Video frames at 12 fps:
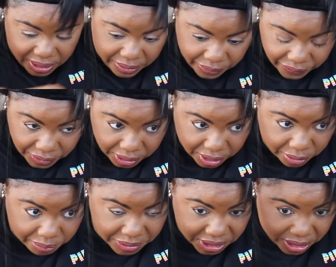I was finna
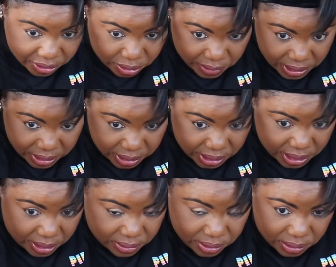go, but y'all know I love to talk,